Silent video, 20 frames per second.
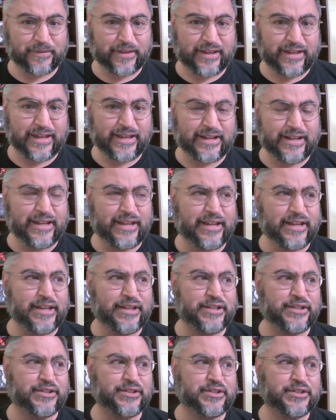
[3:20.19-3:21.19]
It
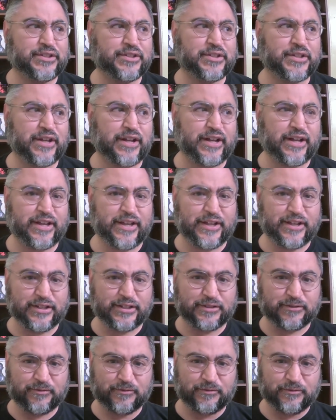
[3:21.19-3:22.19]
is
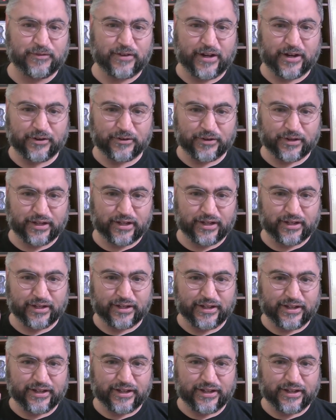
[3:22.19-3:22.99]
very